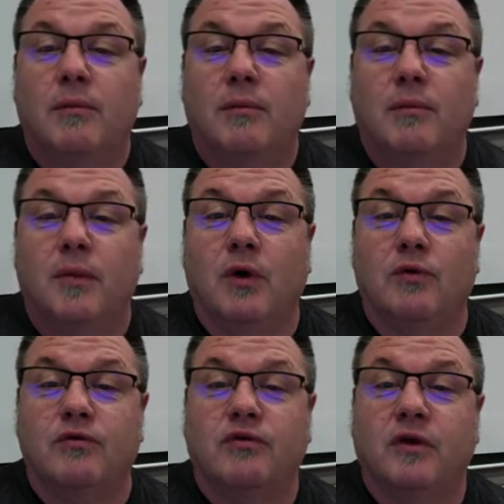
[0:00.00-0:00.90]

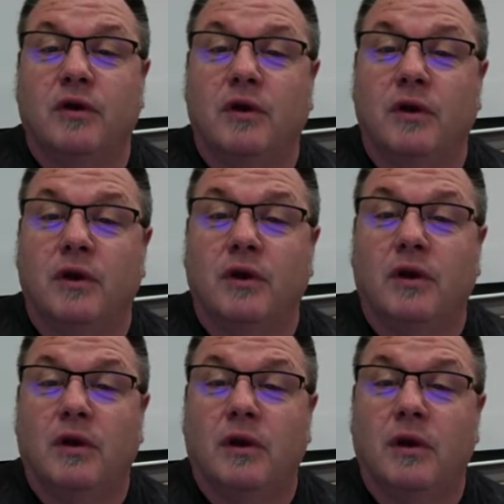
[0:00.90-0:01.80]
Most
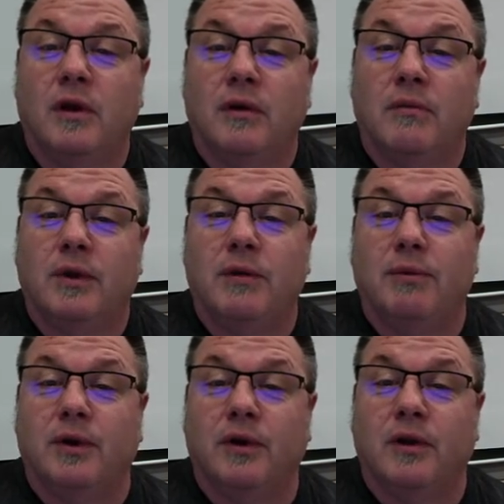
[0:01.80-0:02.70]

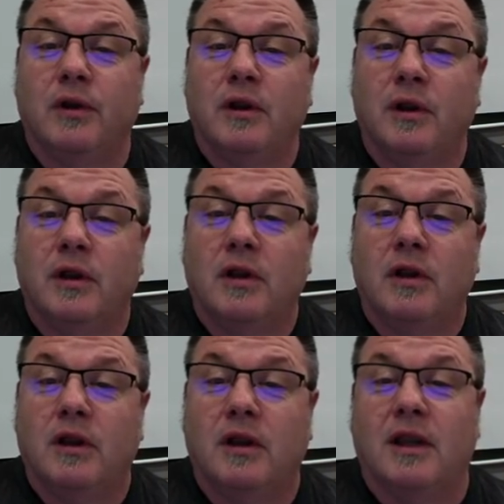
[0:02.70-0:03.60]
people
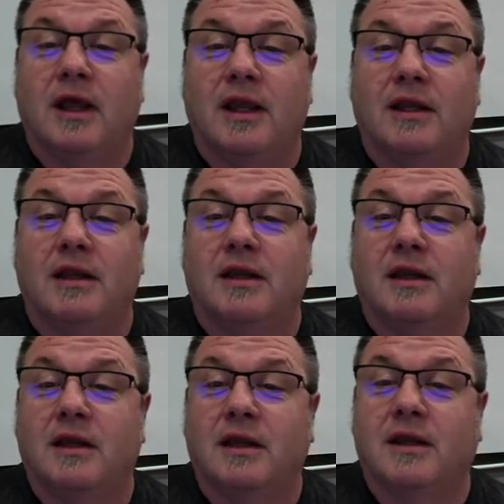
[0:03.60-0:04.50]
like
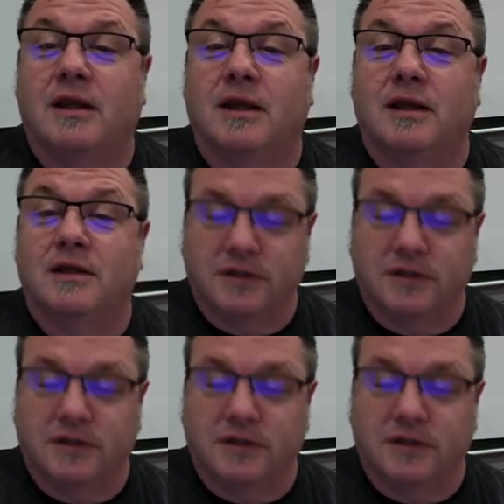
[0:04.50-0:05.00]
it,